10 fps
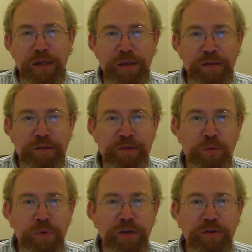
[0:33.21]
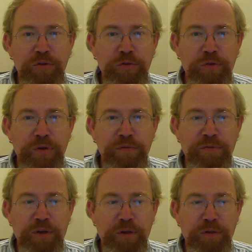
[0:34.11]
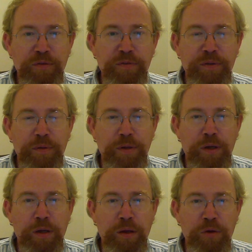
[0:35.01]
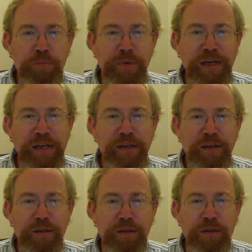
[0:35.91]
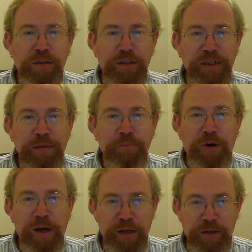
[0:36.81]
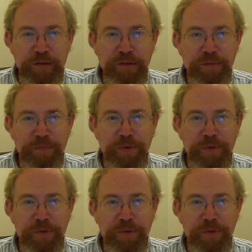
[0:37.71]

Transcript: is going to involve homemade cleaning products.